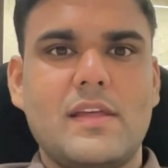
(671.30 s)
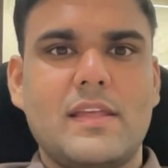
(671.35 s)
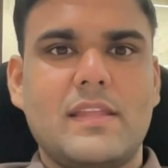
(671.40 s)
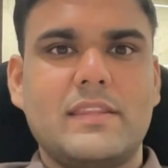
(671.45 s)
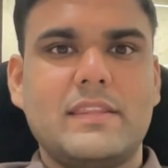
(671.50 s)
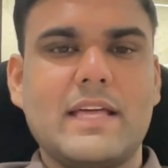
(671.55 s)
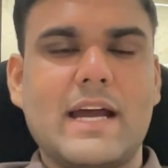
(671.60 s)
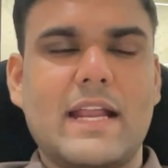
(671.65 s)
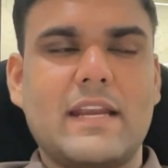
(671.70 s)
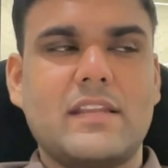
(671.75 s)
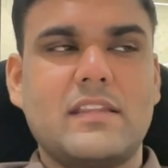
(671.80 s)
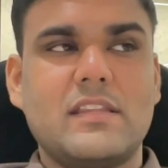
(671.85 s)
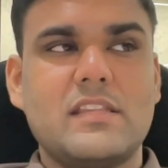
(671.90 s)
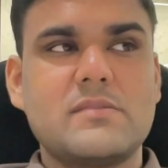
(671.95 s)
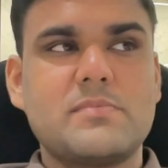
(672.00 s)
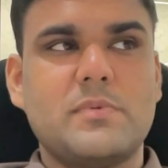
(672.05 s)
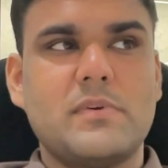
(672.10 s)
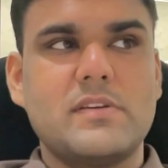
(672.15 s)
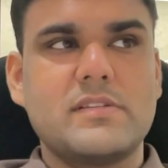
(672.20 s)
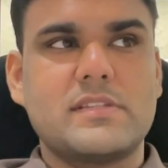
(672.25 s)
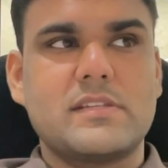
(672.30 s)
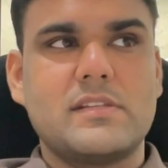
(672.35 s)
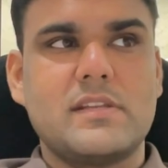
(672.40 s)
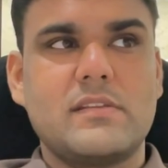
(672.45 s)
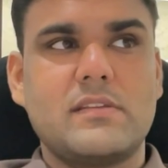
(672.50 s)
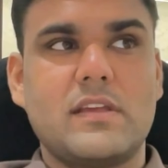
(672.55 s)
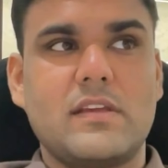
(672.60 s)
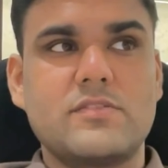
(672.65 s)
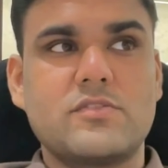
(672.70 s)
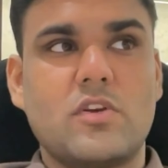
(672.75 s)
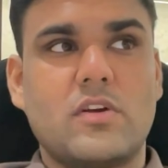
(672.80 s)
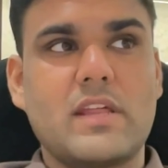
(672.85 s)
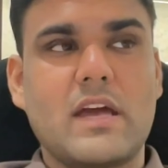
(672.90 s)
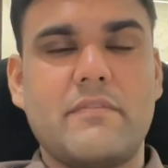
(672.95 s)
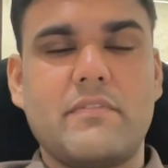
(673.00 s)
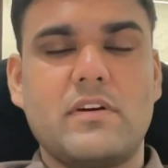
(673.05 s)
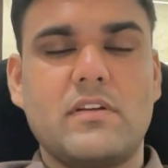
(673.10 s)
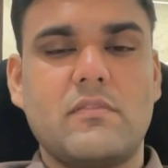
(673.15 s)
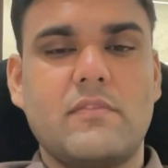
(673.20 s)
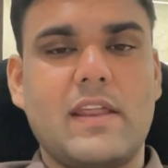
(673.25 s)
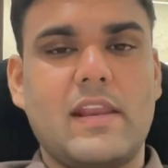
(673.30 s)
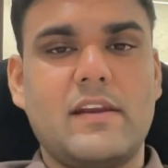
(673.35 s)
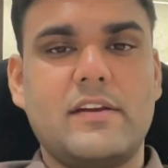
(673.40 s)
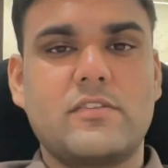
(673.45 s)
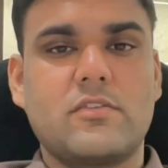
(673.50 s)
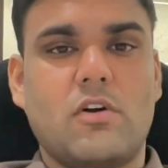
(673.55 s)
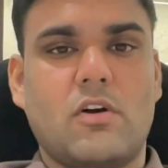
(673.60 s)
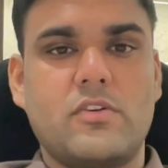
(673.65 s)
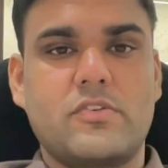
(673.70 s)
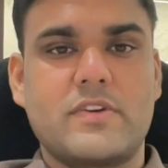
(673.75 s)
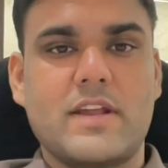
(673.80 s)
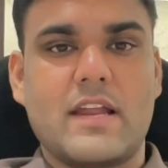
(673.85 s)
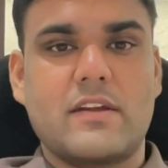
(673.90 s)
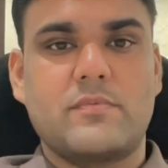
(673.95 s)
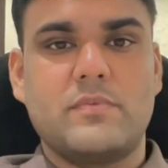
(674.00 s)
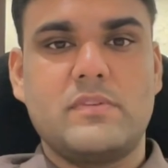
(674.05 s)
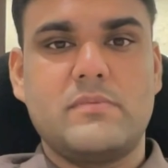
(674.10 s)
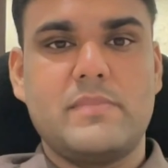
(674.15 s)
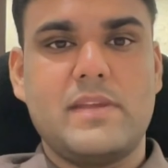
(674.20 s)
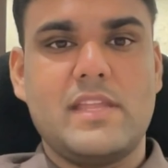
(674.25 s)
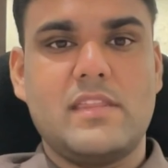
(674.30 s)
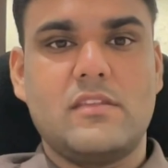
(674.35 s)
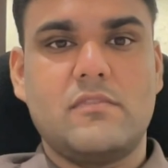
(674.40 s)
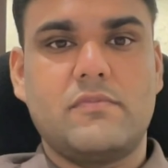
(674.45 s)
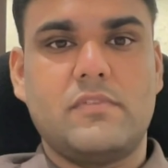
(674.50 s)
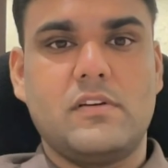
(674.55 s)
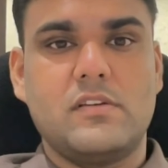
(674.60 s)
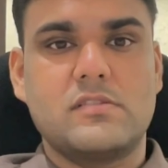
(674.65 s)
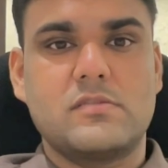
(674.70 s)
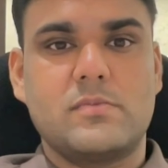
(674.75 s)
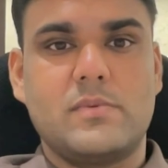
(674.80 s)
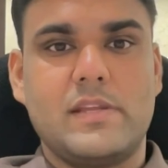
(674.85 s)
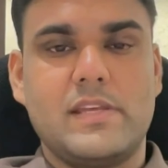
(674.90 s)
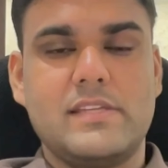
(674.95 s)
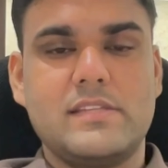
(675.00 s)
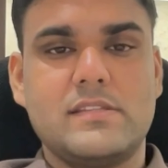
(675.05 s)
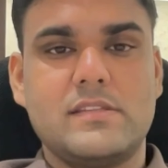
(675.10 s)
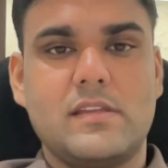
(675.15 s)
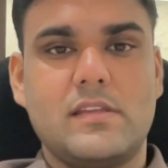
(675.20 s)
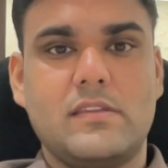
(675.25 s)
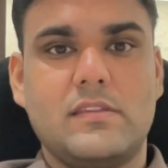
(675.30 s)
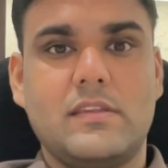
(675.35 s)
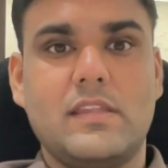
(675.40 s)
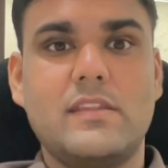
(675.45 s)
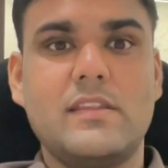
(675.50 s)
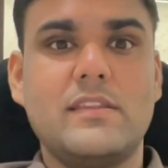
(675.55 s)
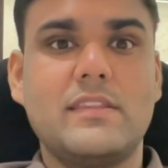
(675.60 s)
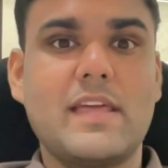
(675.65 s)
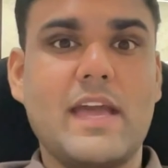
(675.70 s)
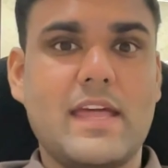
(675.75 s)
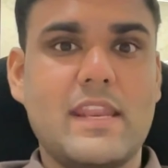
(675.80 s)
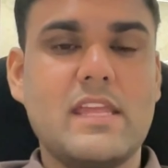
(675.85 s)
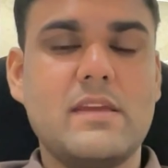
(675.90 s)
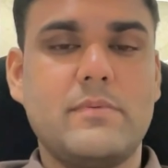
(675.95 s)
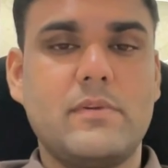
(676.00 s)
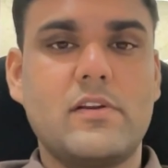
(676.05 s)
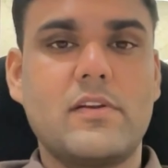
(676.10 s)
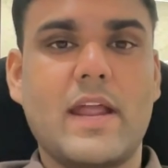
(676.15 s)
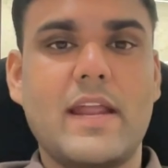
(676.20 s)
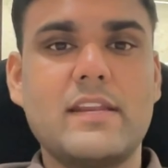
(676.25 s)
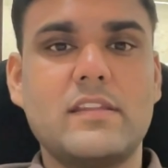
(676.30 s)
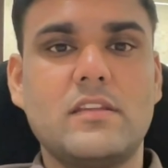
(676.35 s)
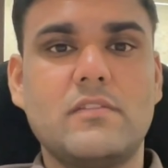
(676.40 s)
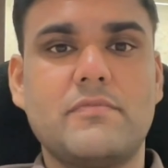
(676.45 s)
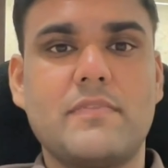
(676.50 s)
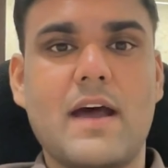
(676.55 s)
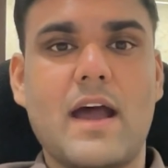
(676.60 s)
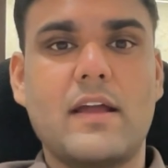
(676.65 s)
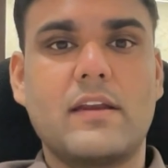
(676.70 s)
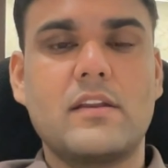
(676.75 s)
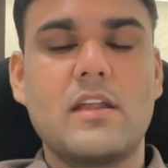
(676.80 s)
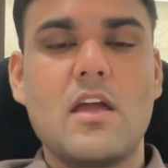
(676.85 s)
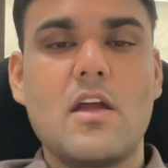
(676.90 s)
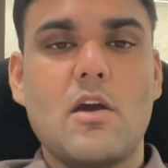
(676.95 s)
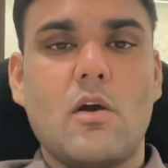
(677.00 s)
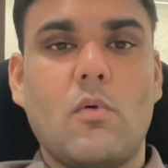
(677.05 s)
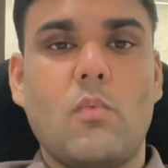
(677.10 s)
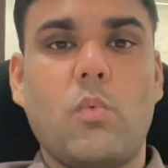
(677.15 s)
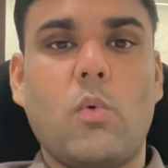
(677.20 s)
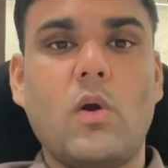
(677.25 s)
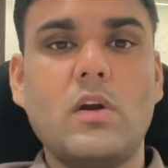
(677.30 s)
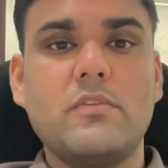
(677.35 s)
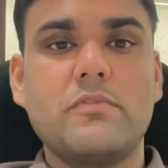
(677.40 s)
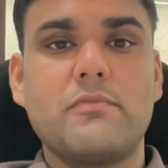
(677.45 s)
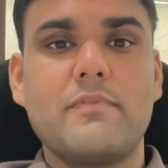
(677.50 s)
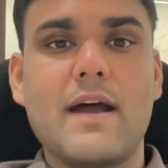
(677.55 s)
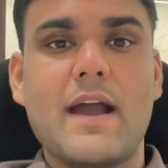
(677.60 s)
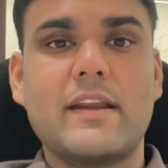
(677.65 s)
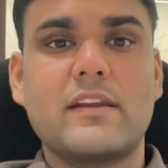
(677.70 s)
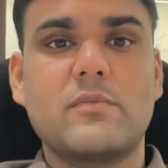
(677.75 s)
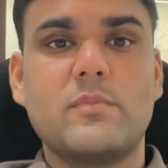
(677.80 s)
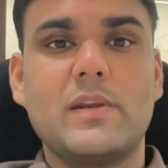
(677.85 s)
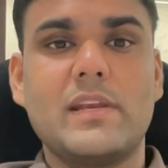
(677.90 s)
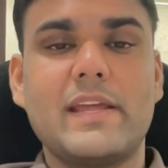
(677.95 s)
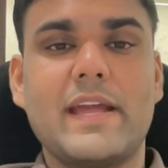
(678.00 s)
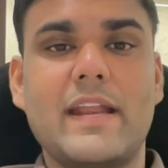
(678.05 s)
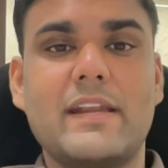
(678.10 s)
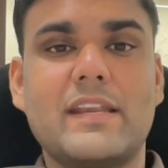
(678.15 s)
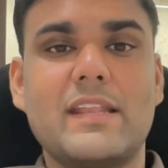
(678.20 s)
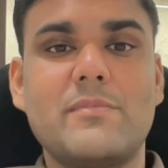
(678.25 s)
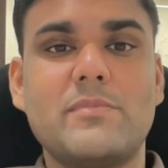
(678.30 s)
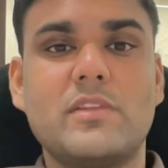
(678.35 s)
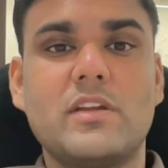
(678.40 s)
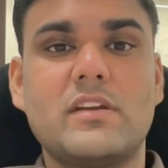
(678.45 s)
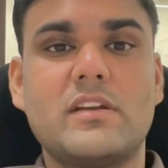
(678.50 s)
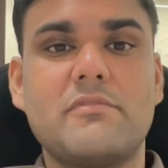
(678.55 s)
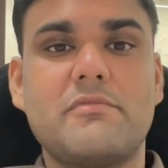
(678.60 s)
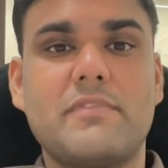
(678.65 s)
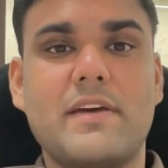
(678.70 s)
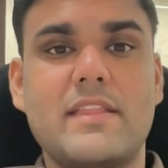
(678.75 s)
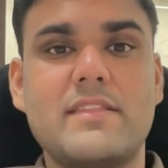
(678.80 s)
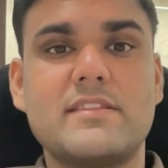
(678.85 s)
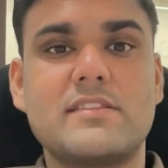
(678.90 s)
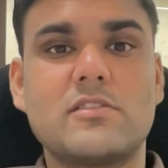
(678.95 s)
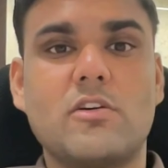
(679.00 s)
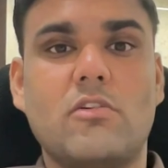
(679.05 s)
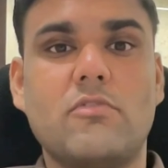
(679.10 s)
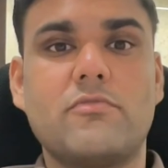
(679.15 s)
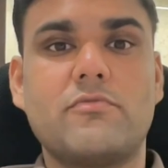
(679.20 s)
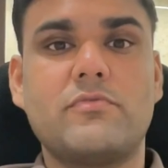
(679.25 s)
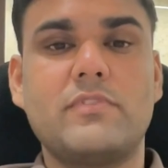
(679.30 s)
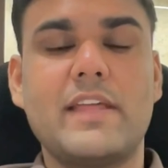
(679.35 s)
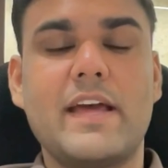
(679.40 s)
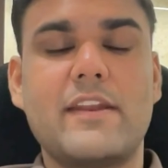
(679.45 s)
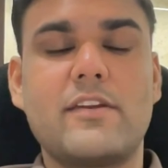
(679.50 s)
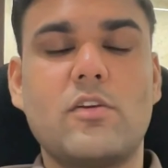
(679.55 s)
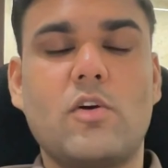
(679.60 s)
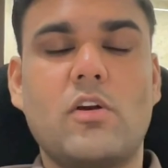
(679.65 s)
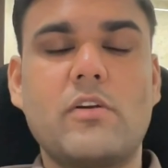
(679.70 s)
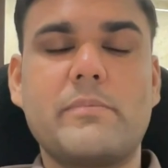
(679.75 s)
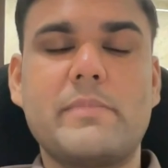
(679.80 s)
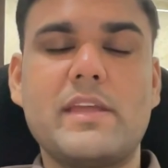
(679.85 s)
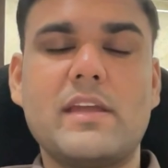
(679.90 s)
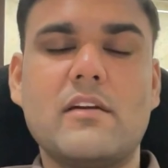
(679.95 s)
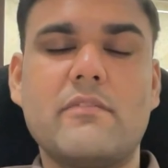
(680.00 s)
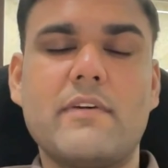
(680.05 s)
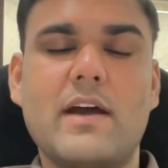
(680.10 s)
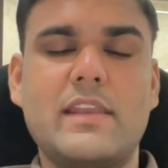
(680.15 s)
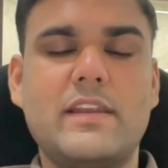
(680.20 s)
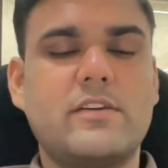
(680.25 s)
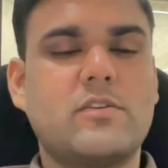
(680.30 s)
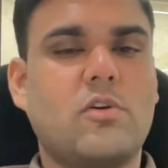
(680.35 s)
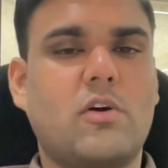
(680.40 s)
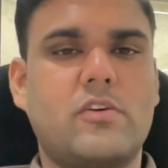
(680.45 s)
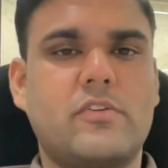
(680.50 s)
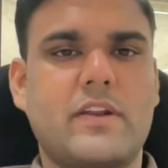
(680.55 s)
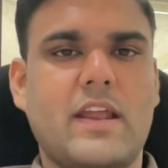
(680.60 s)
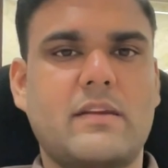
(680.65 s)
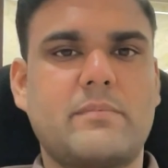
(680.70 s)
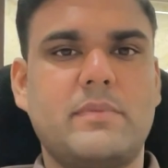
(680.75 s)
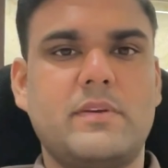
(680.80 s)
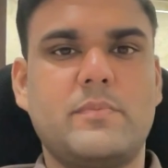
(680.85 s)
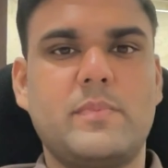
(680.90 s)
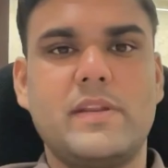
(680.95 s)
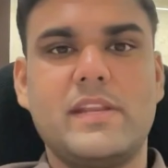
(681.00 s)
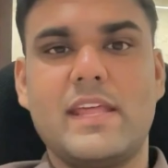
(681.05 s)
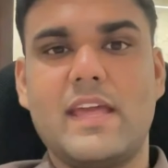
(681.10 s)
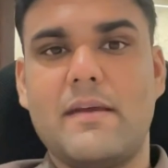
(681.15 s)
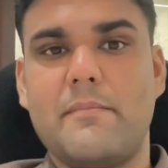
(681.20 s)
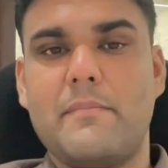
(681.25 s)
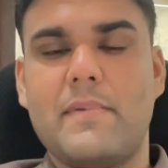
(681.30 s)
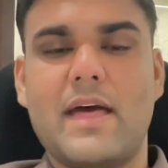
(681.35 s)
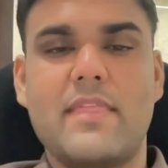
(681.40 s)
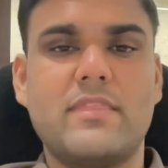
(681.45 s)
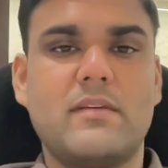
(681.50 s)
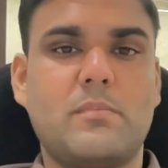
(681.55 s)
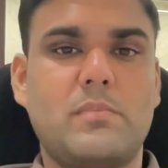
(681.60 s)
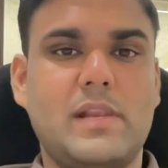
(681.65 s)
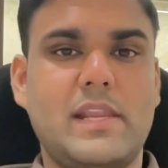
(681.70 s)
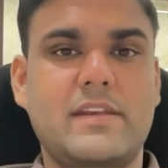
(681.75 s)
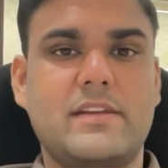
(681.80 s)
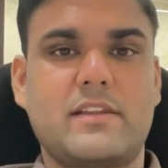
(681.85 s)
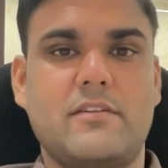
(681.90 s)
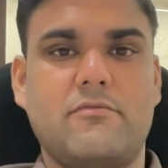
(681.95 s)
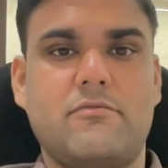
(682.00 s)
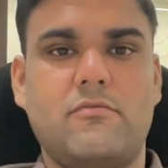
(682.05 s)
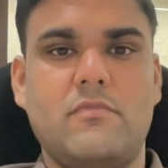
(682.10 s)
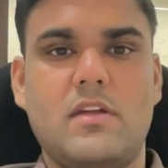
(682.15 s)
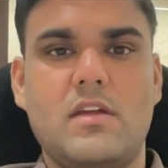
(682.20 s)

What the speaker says: that this person does not have a valid contract with me in the first place, then there he will write the fact. What fact will get him the defense of there not being a valid contract between him and the plaintiff?